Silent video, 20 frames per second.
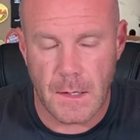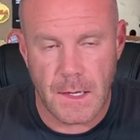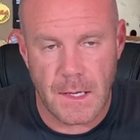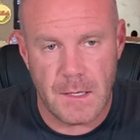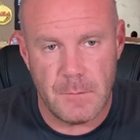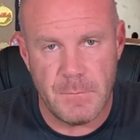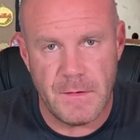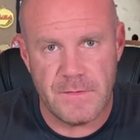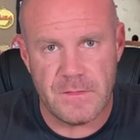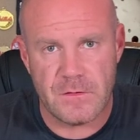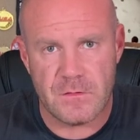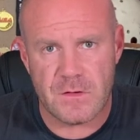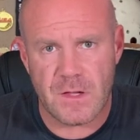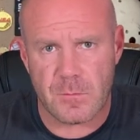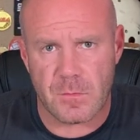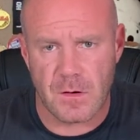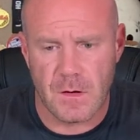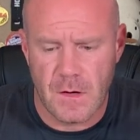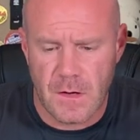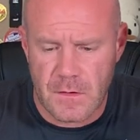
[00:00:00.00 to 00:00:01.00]
and beat this
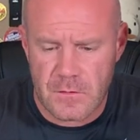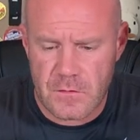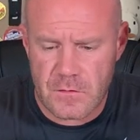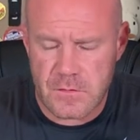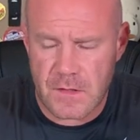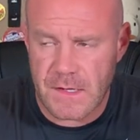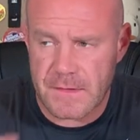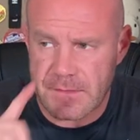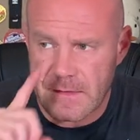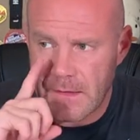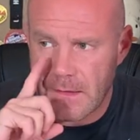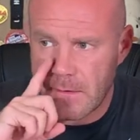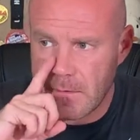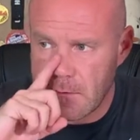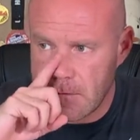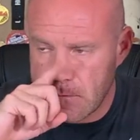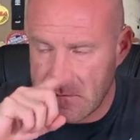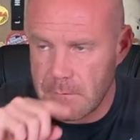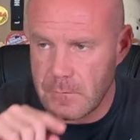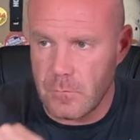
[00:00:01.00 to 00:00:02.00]
number. Just like that
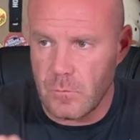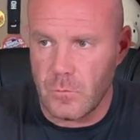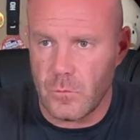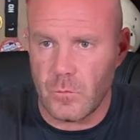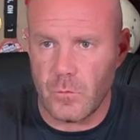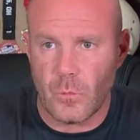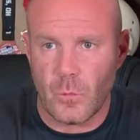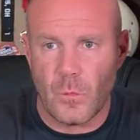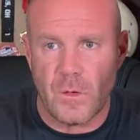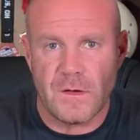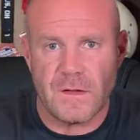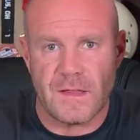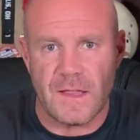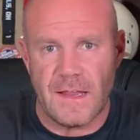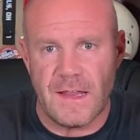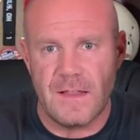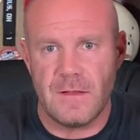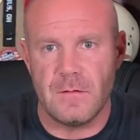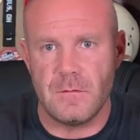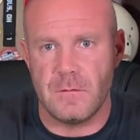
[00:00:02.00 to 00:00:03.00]
one kid,
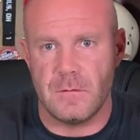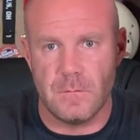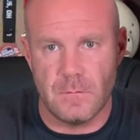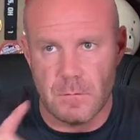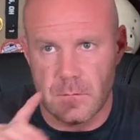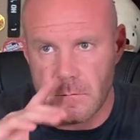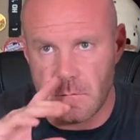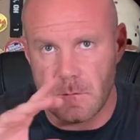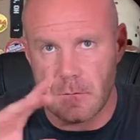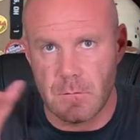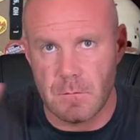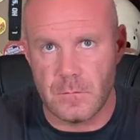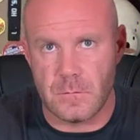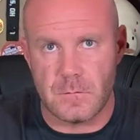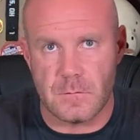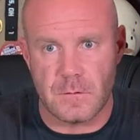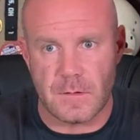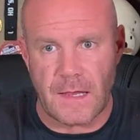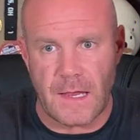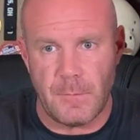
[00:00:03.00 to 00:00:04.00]
he
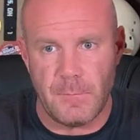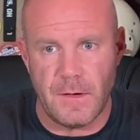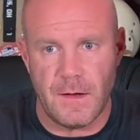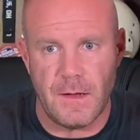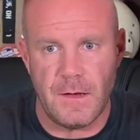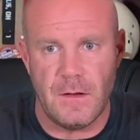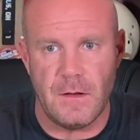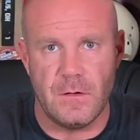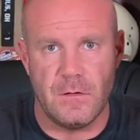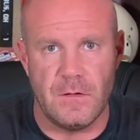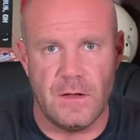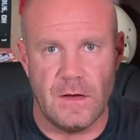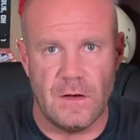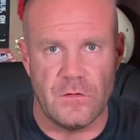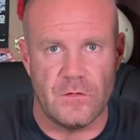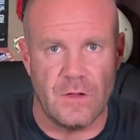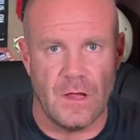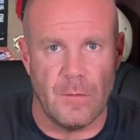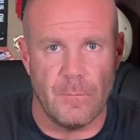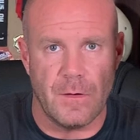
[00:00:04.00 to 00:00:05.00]
came in and he did his
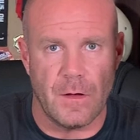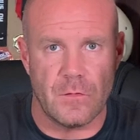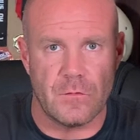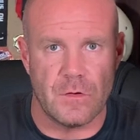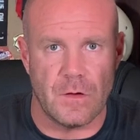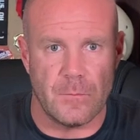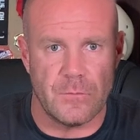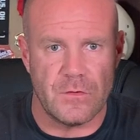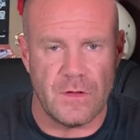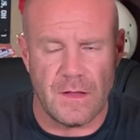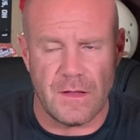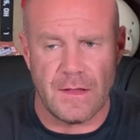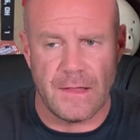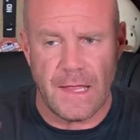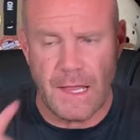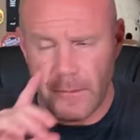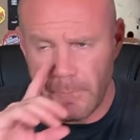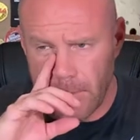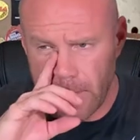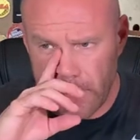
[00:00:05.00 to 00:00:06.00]
dumbbell jumps. Yeah, he
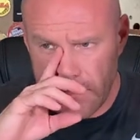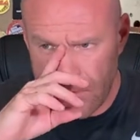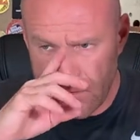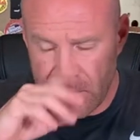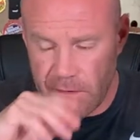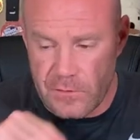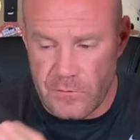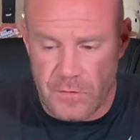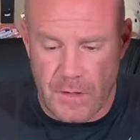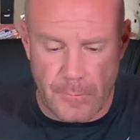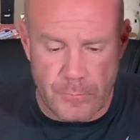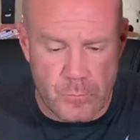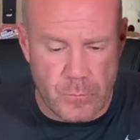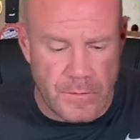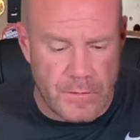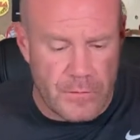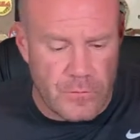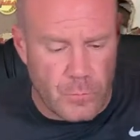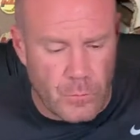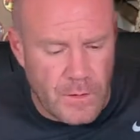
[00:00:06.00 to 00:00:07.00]
came in and he jumped with
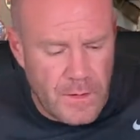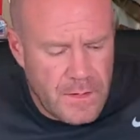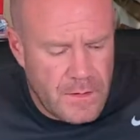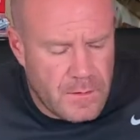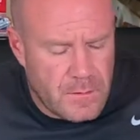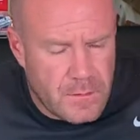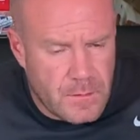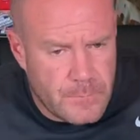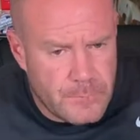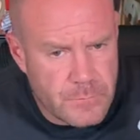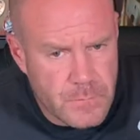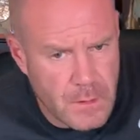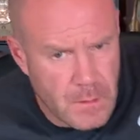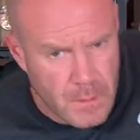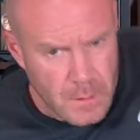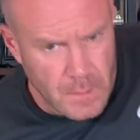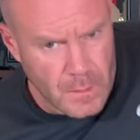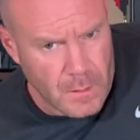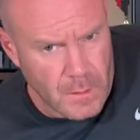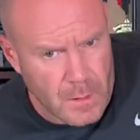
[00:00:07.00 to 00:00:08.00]
his weight,
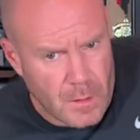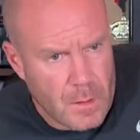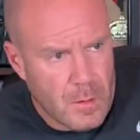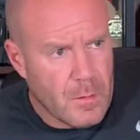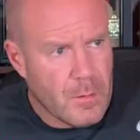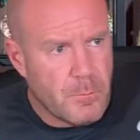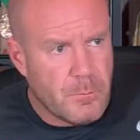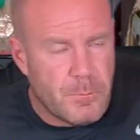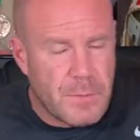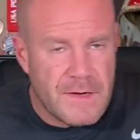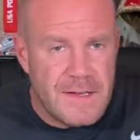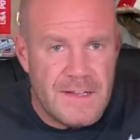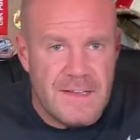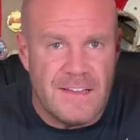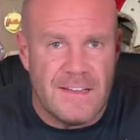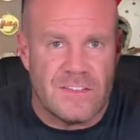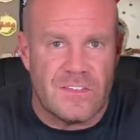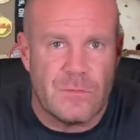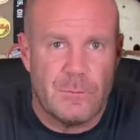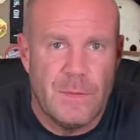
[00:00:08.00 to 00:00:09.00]
but he
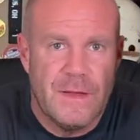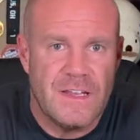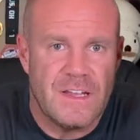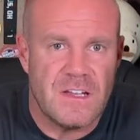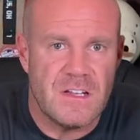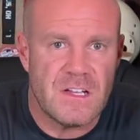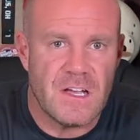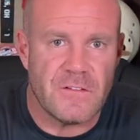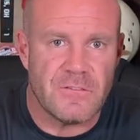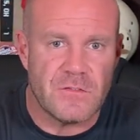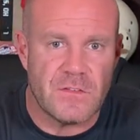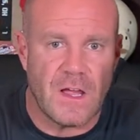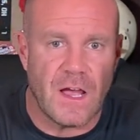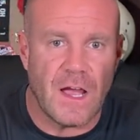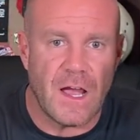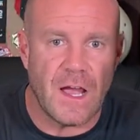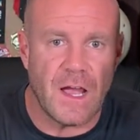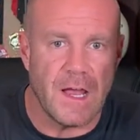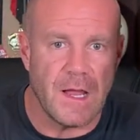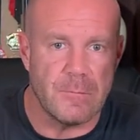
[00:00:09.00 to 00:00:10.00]
didn't spend enough
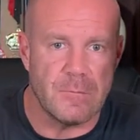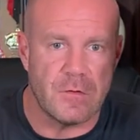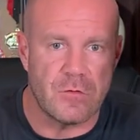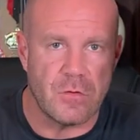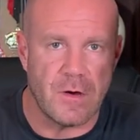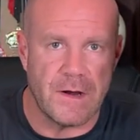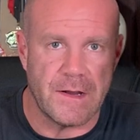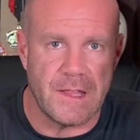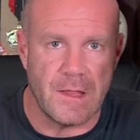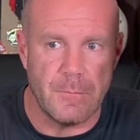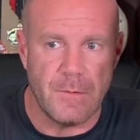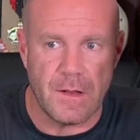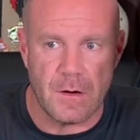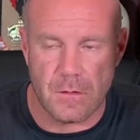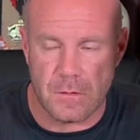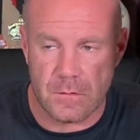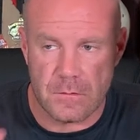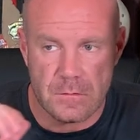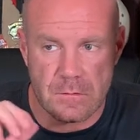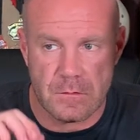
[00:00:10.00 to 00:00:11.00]
time to try to get
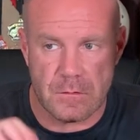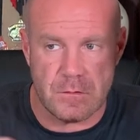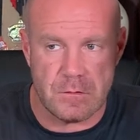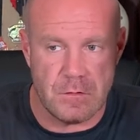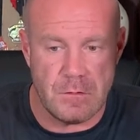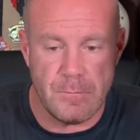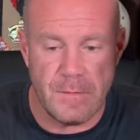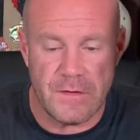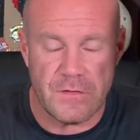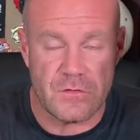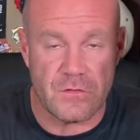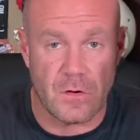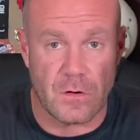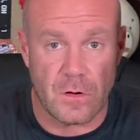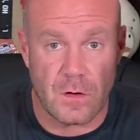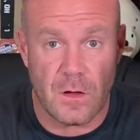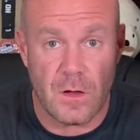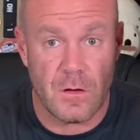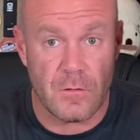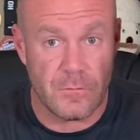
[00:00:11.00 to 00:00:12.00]
better. You may
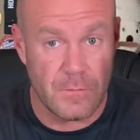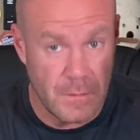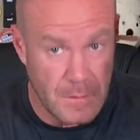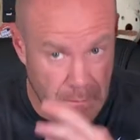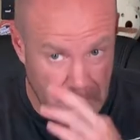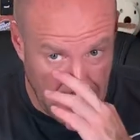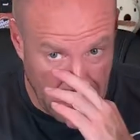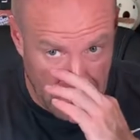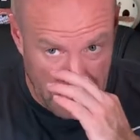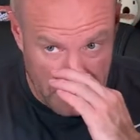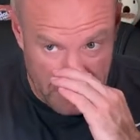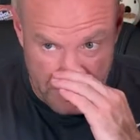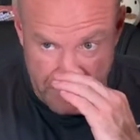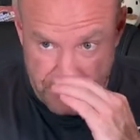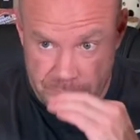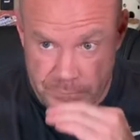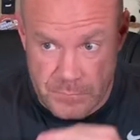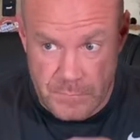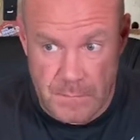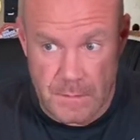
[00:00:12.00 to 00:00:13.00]
start off.
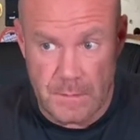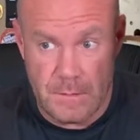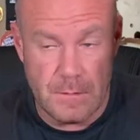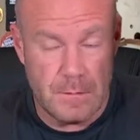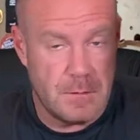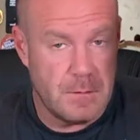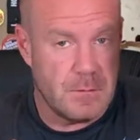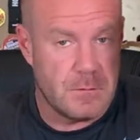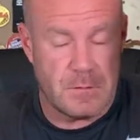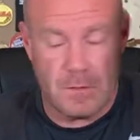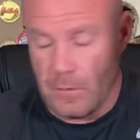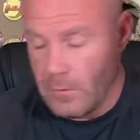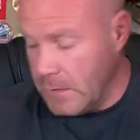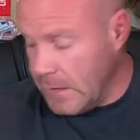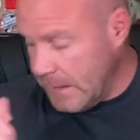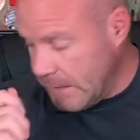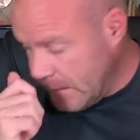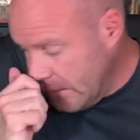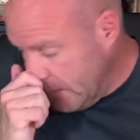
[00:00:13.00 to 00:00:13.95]
So like